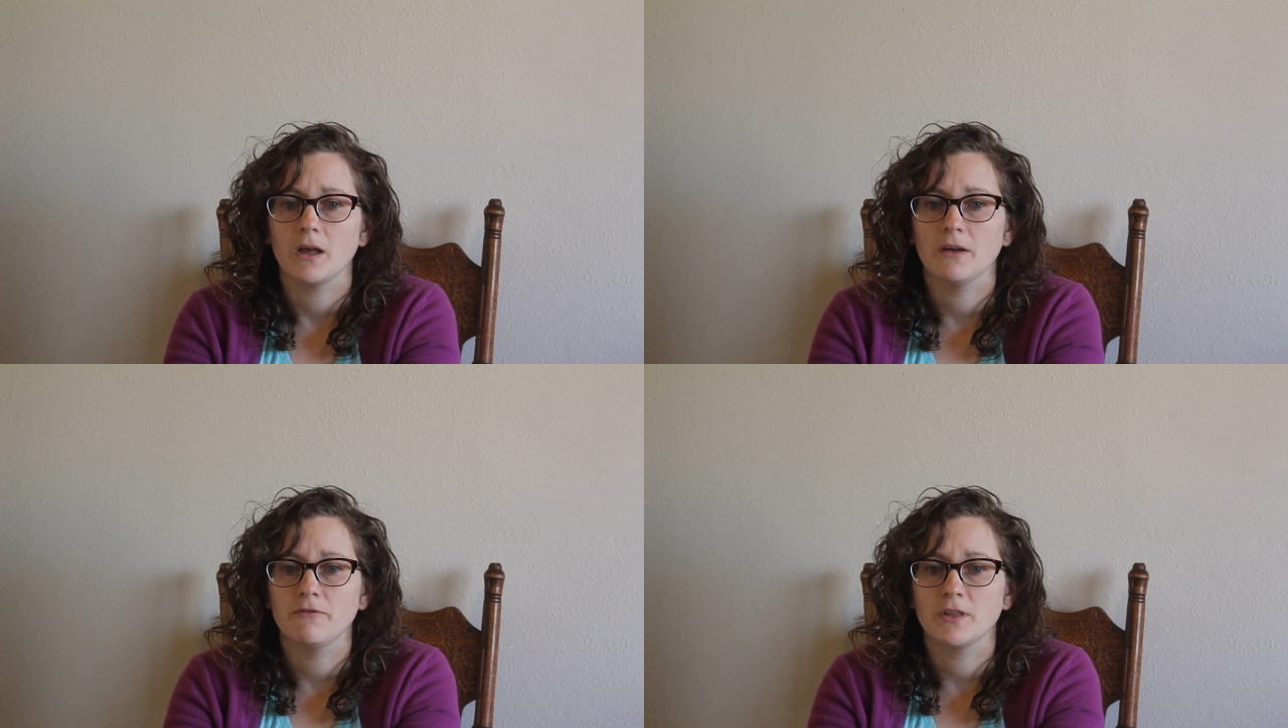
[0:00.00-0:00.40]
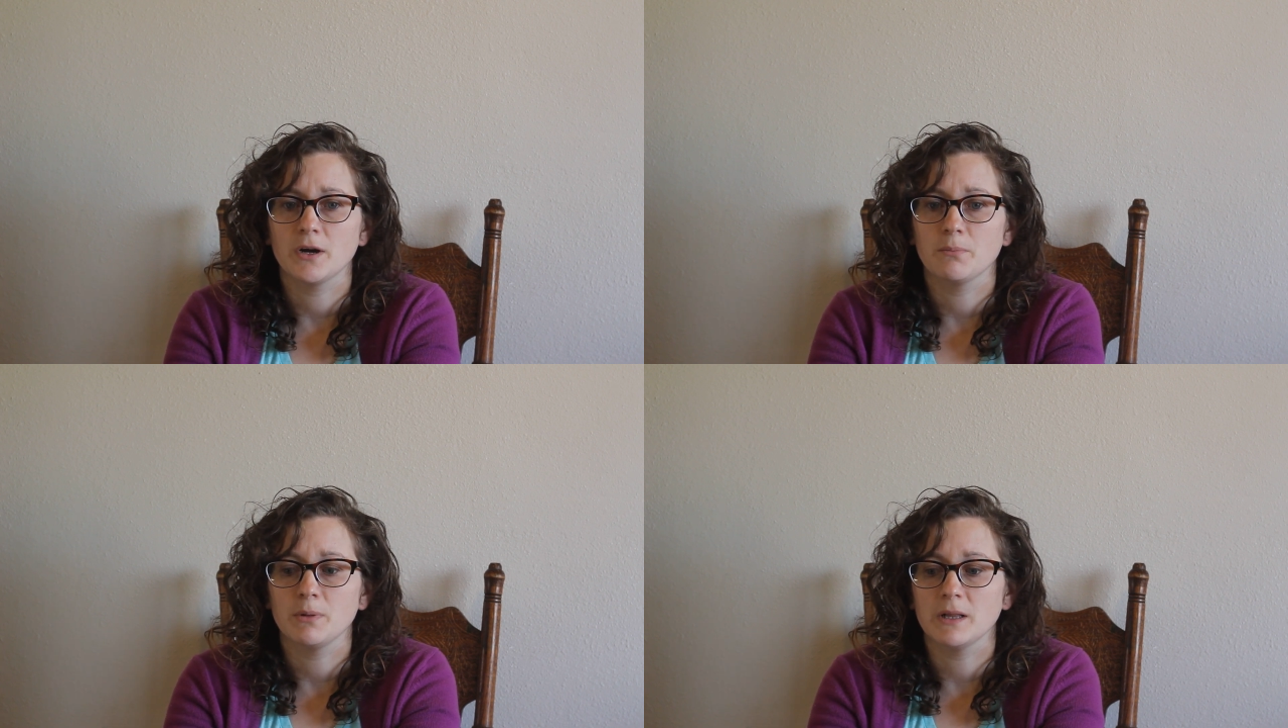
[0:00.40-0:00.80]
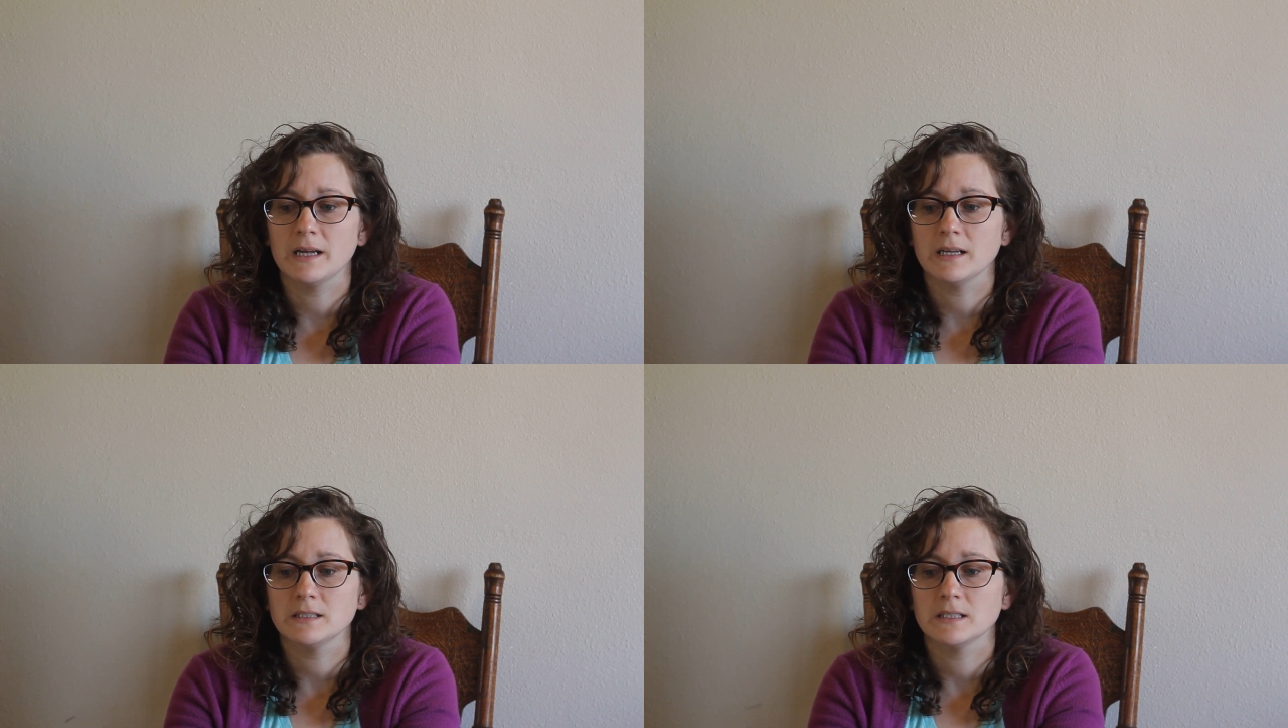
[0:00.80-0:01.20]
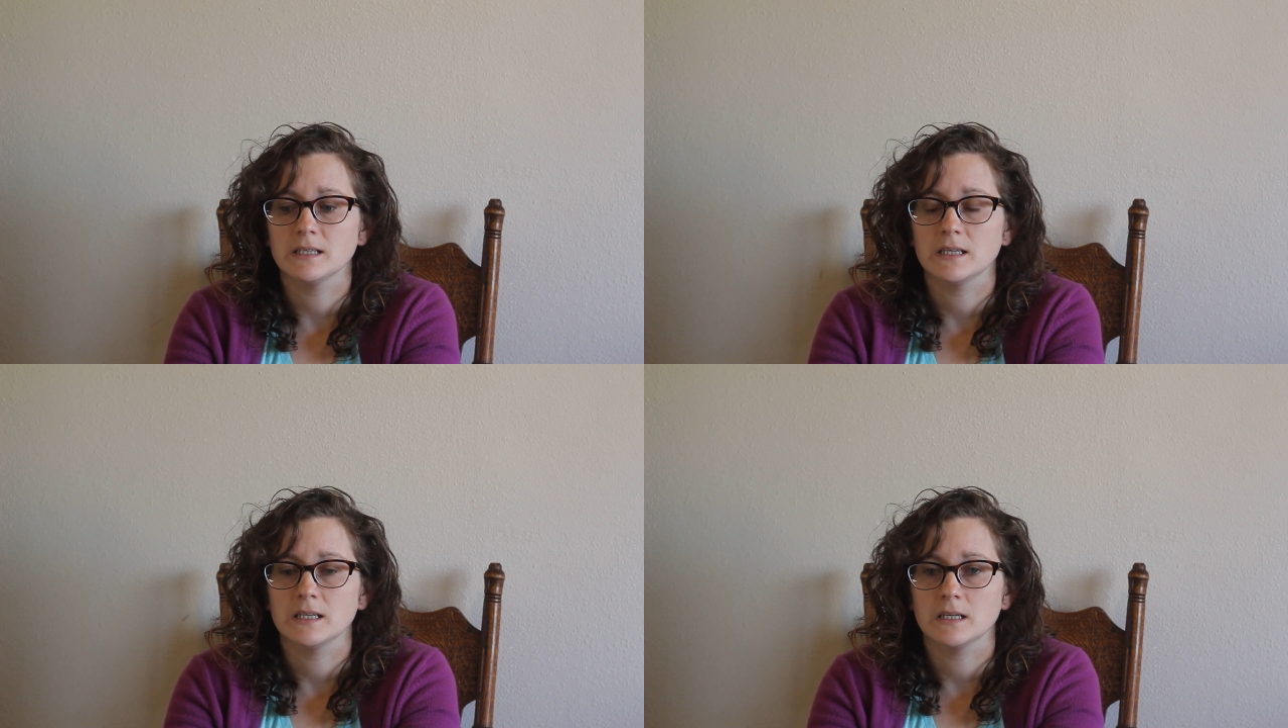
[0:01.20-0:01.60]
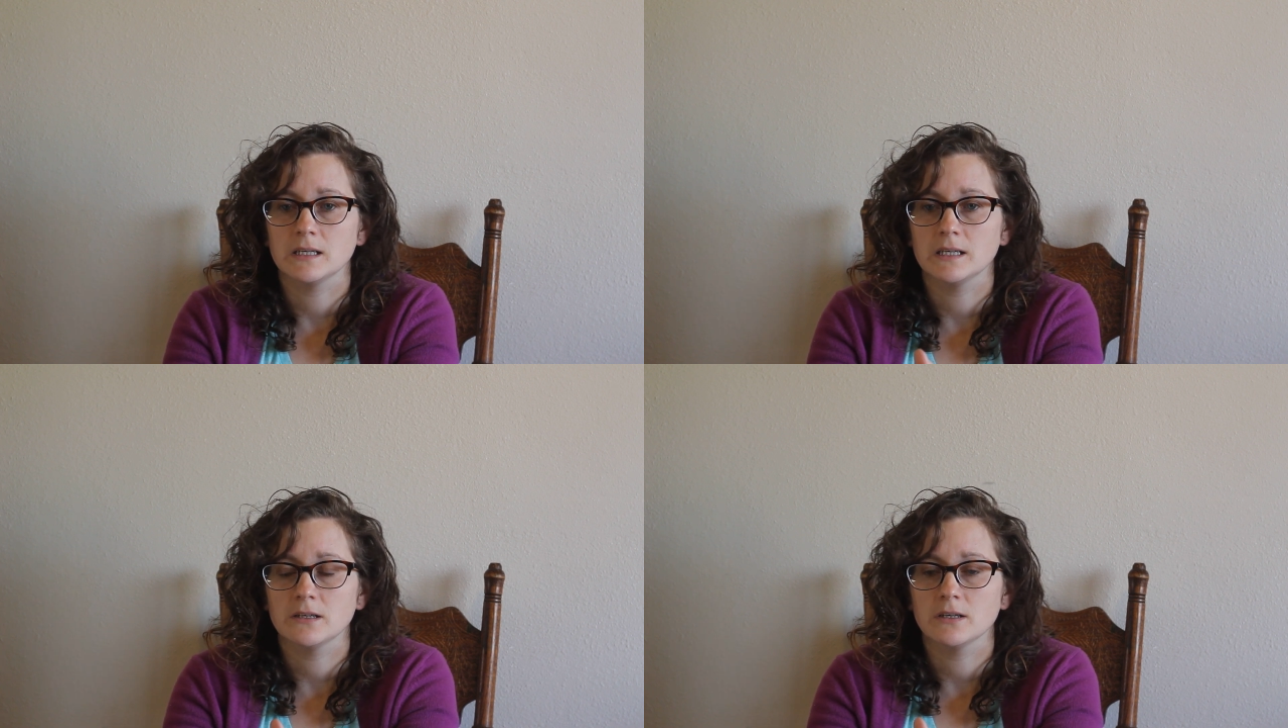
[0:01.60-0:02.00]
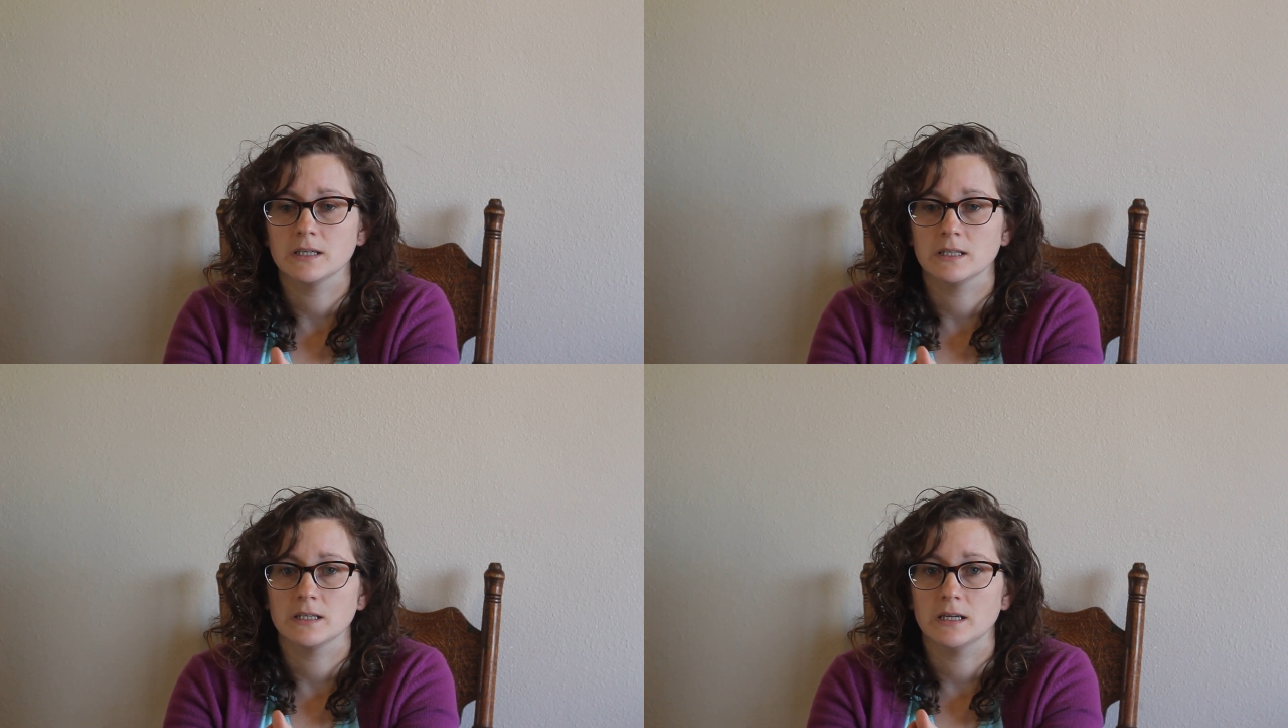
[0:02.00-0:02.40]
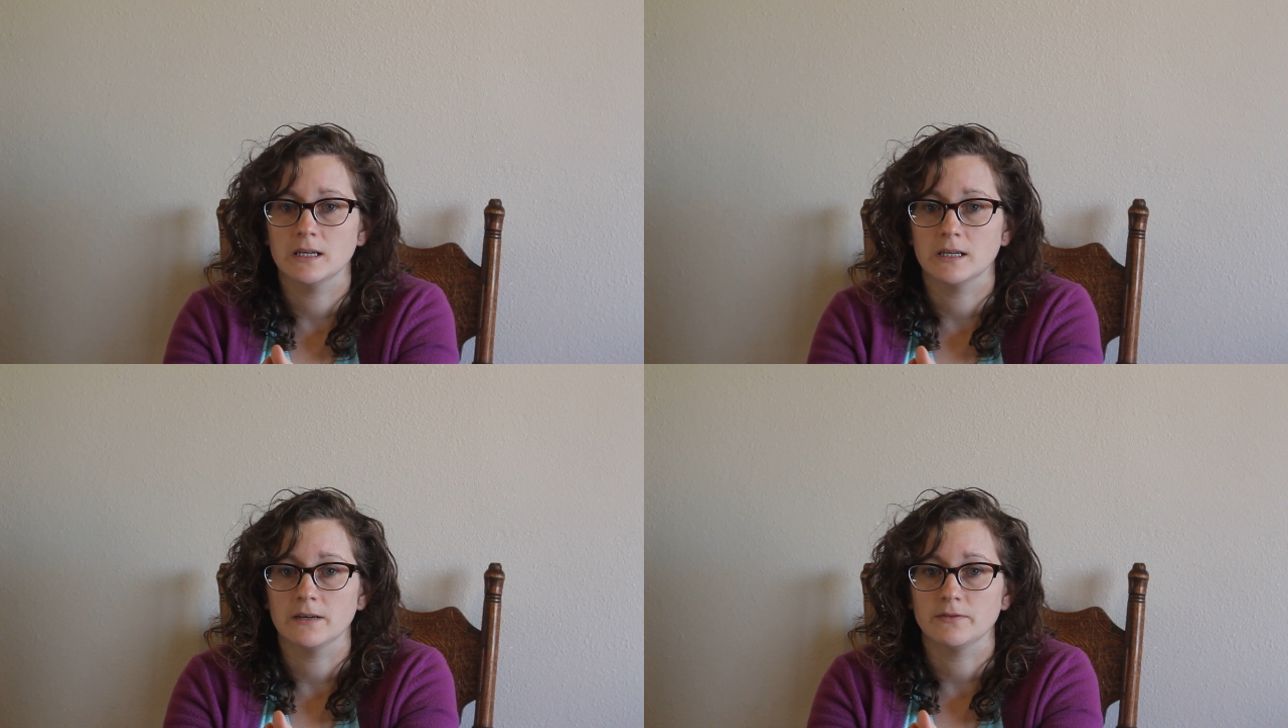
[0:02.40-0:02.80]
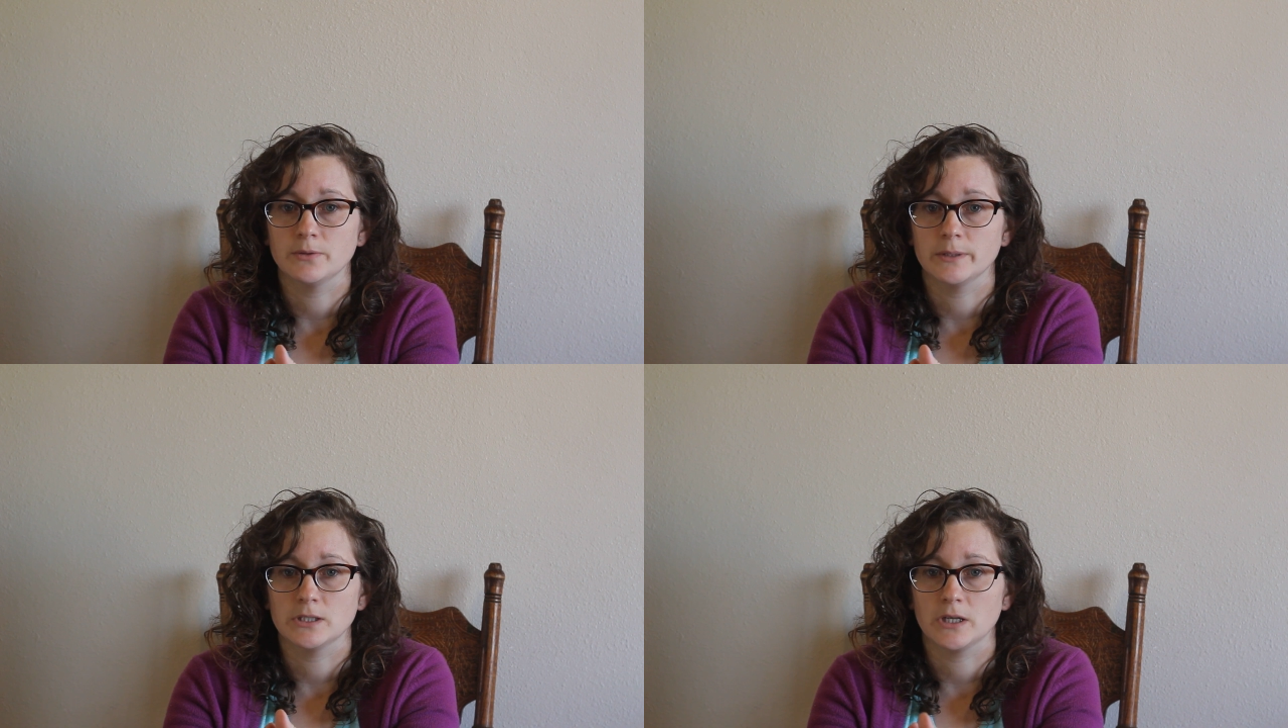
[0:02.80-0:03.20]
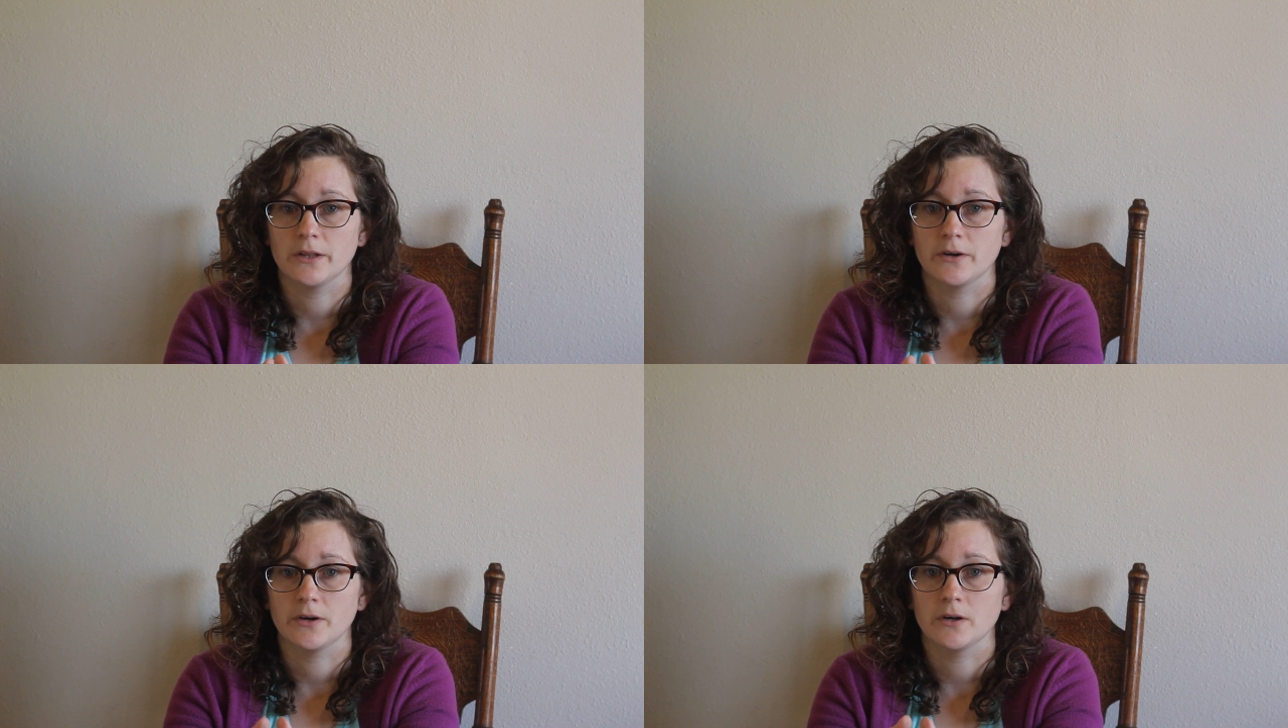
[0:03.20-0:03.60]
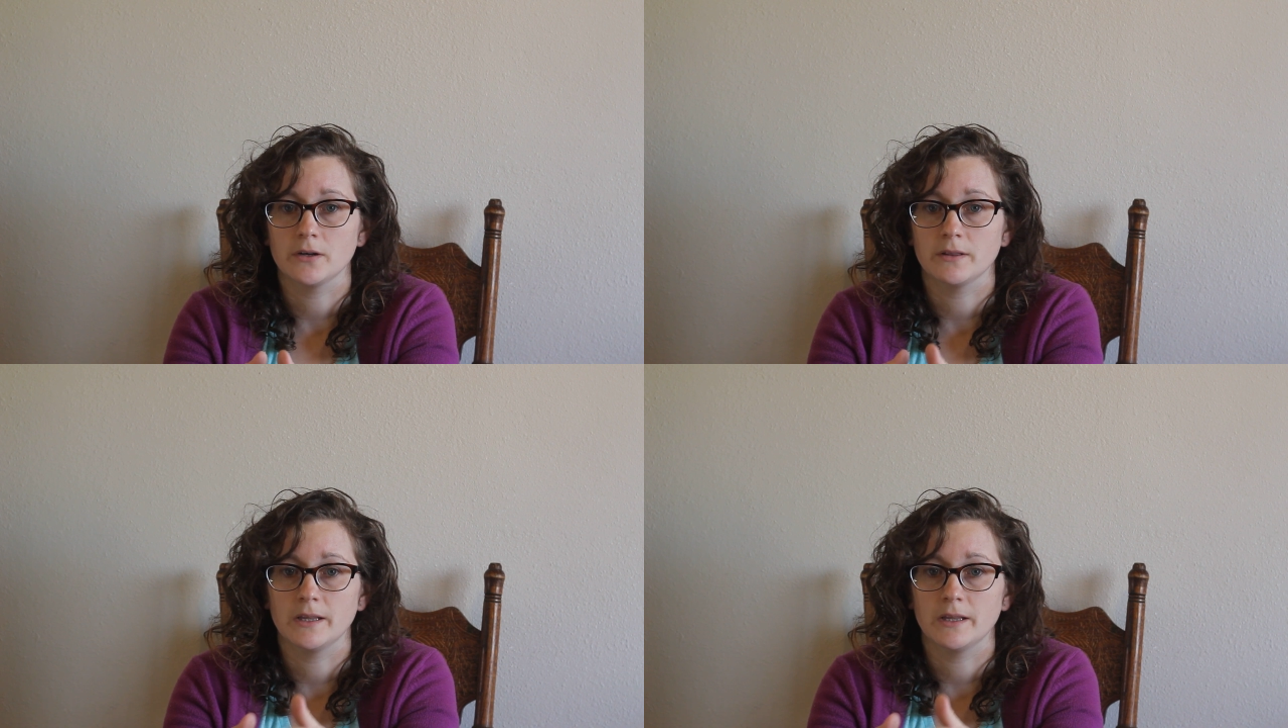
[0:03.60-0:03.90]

If they're planted near enough to each other,